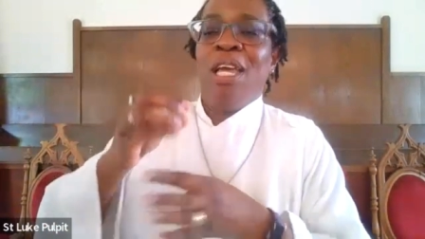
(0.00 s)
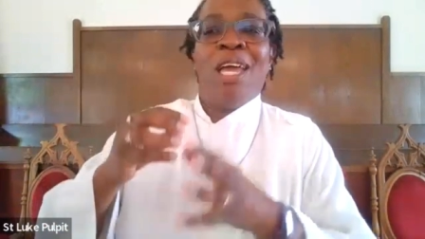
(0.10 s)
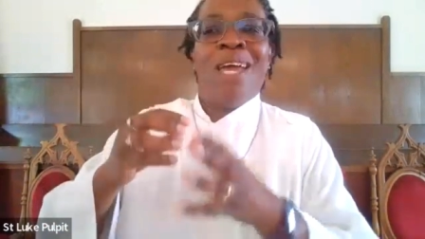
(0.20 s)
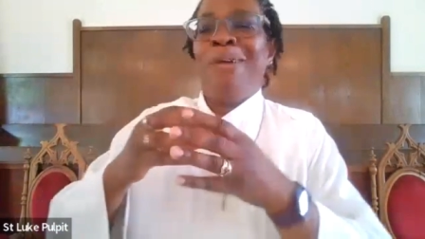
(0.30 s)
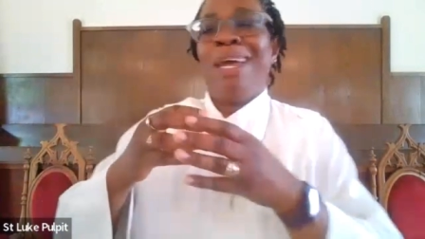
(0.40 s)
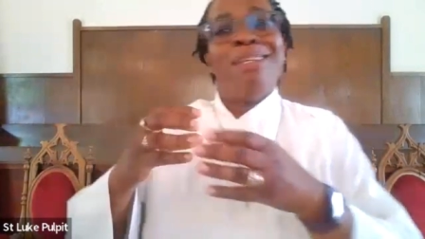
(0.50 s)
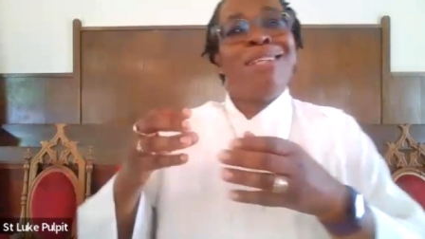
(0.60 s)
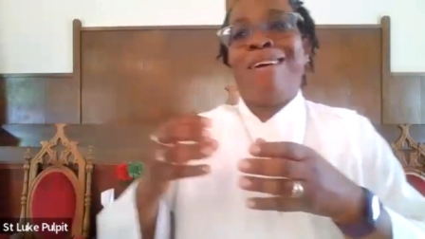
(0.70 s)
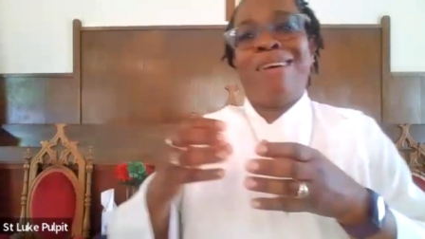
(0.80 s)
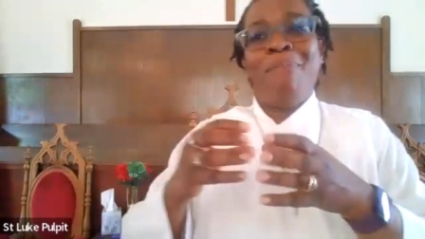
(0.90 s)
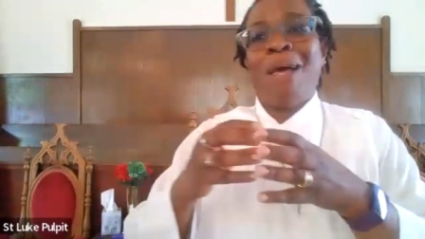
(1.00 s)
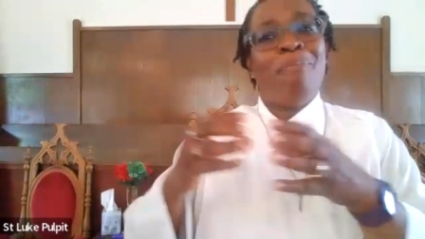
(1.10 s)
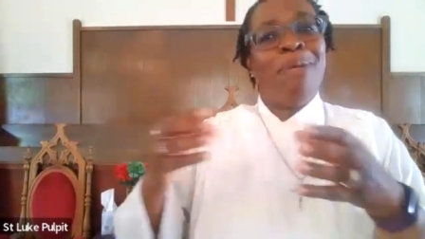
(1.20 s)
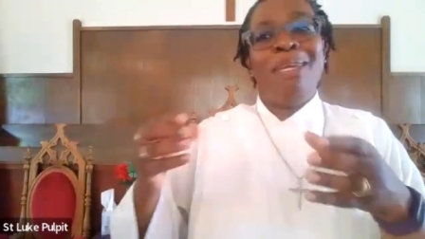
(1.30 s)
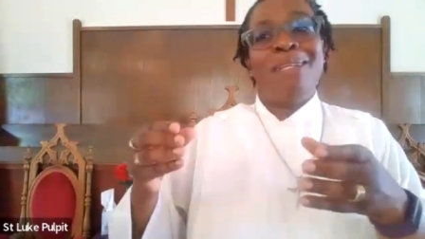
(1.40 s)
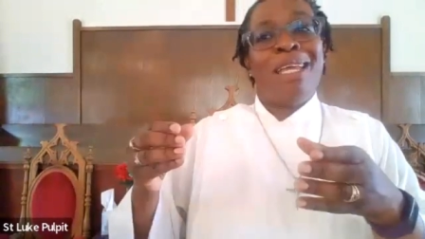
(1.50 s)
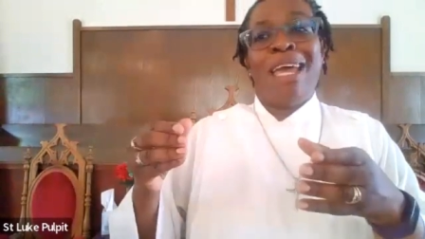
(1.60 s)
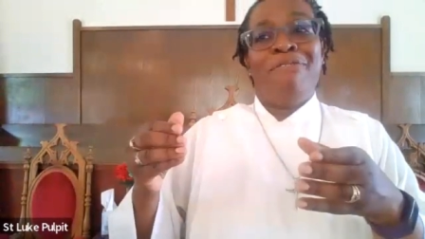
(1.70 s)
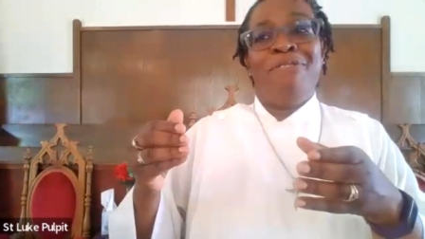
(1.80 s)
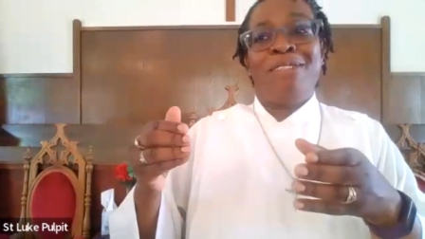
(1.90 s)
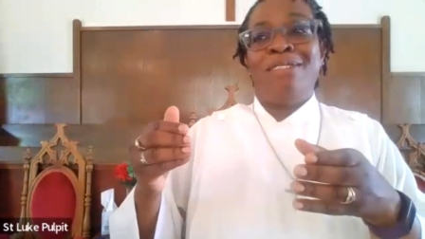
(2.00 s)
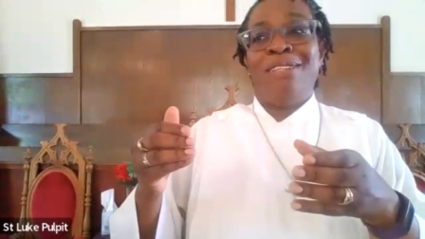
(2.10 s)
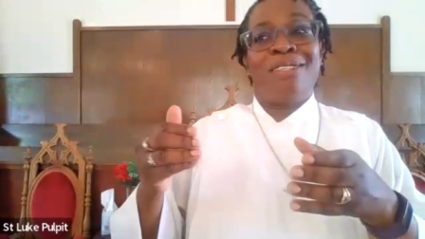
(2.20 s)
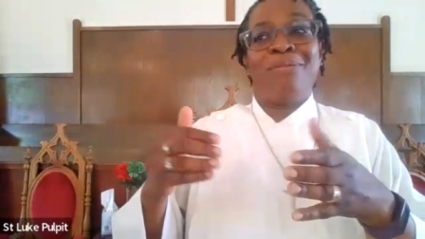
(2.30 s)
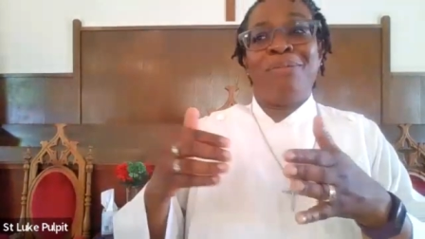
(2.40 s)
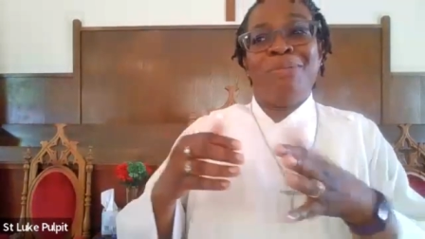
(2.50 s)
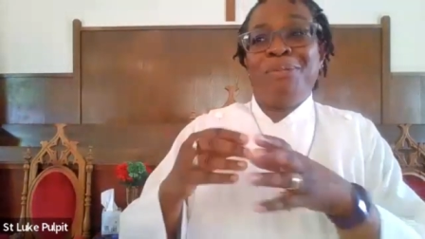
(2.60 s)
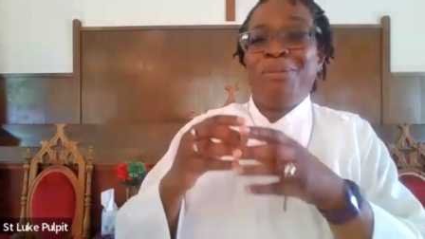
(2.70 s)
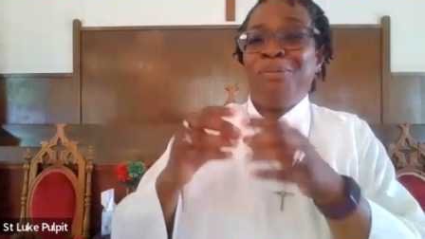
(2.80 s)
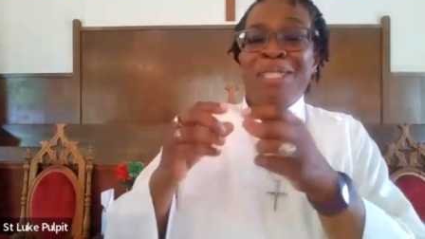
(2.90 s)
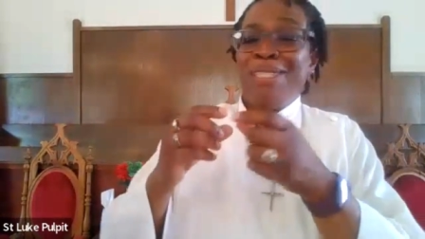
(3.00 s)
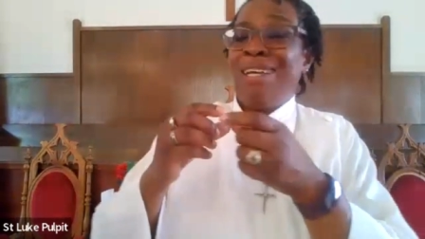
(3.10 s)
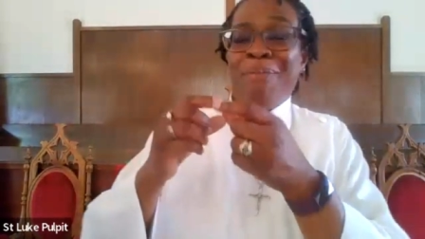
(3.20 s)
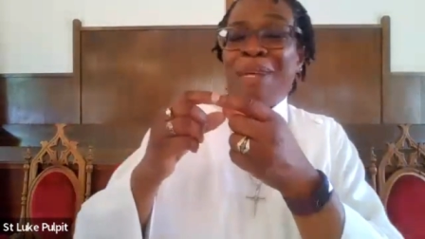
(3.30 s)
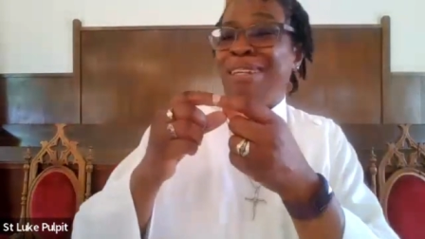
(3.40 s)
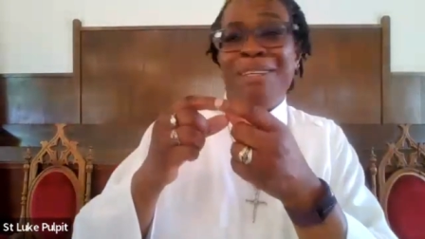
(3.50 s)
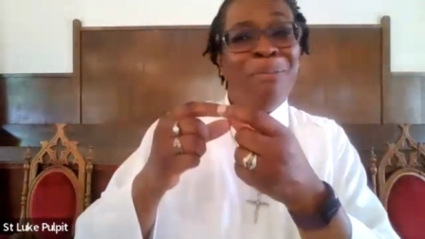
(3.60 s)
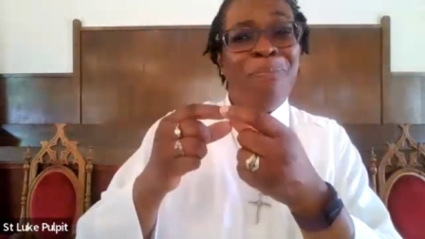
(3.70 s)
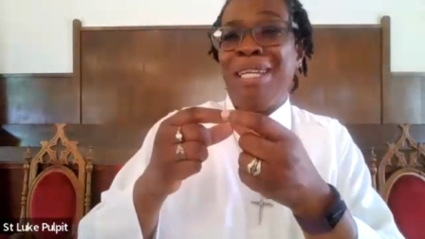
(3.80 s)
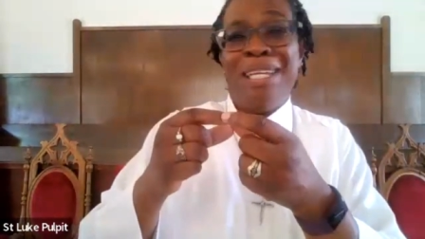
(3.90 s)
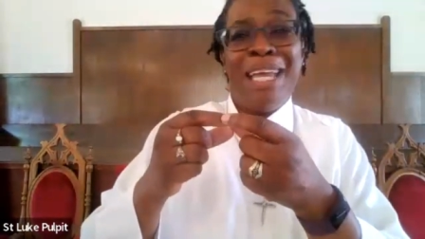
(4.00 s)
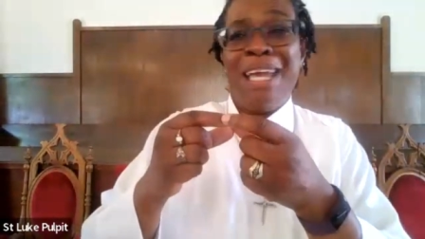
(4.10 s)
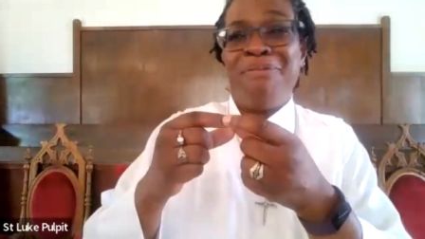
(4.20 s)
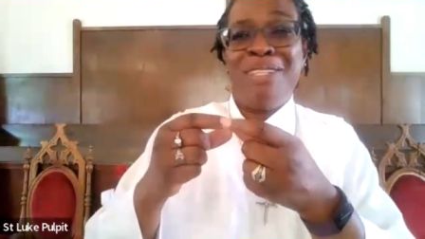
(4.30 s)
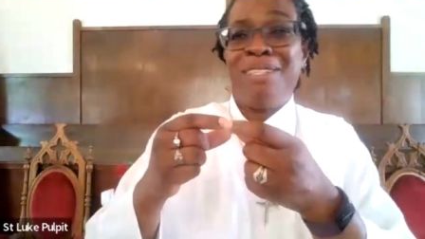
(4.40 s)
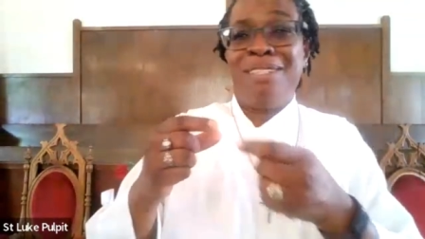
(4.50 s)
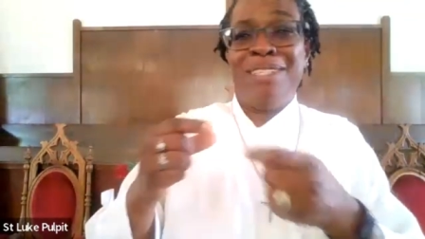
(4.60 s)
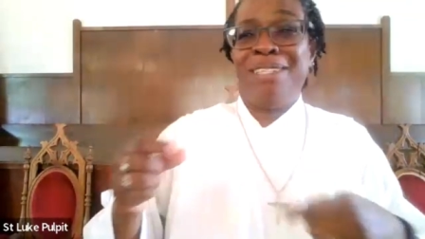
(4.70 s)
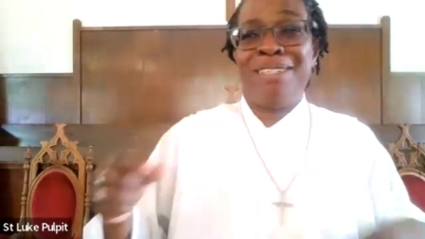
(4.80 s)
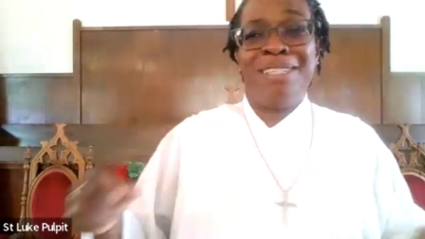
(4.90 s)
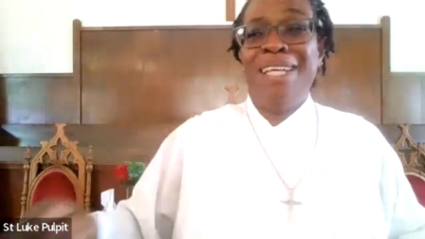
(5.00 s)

And we ain't talking about big catfish nuggets. We we talking about little bitty catfish nuggets.